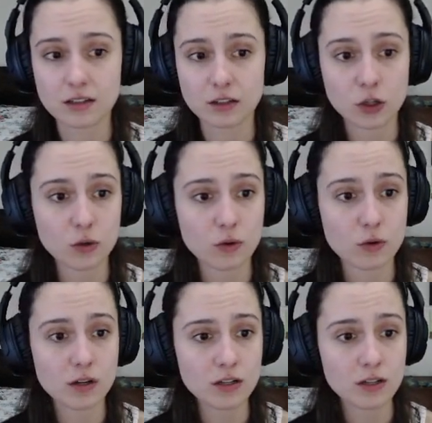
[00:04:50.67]

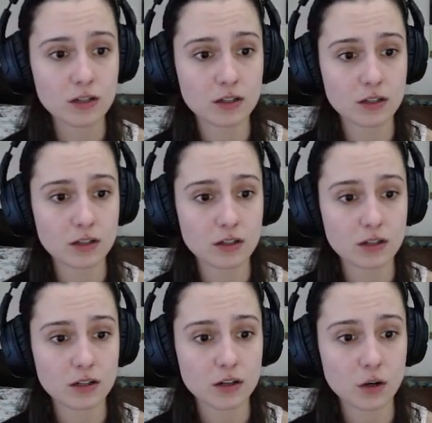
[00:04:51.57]
Cool.
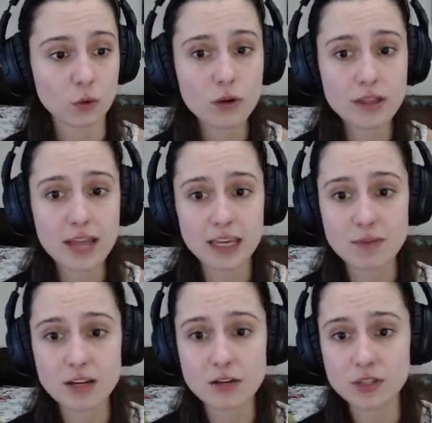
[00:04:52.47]
Ooh, and that gave
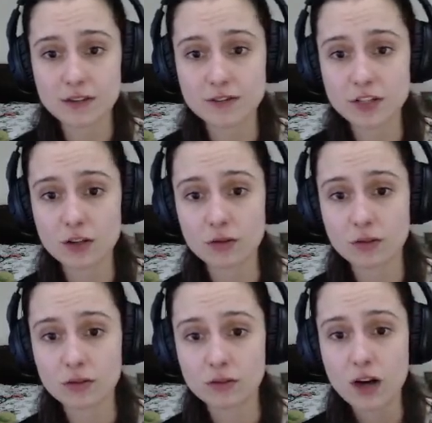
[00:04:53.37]
me new stuff too.
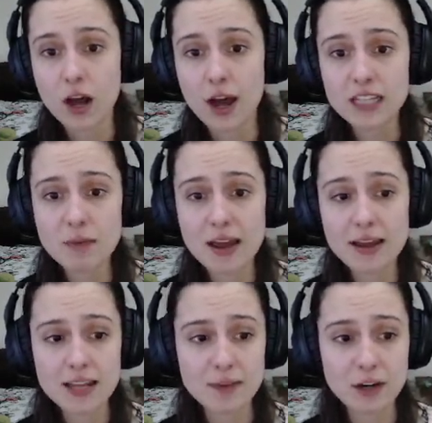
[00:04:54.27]
It's my
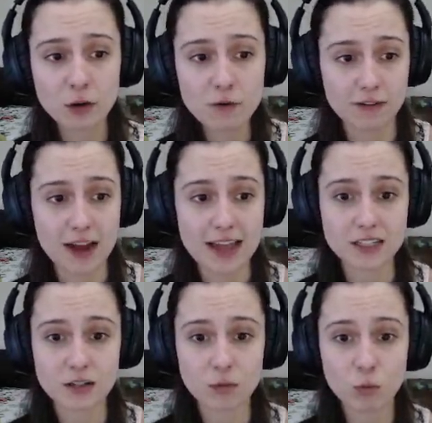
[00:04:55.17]
it's my crow friend.
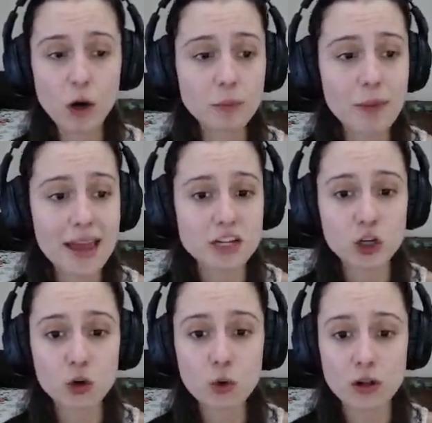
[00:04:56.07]
Workbench,
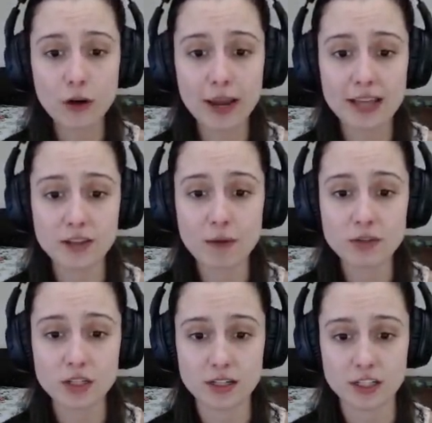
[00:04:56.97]
cool. Okay, so that was good to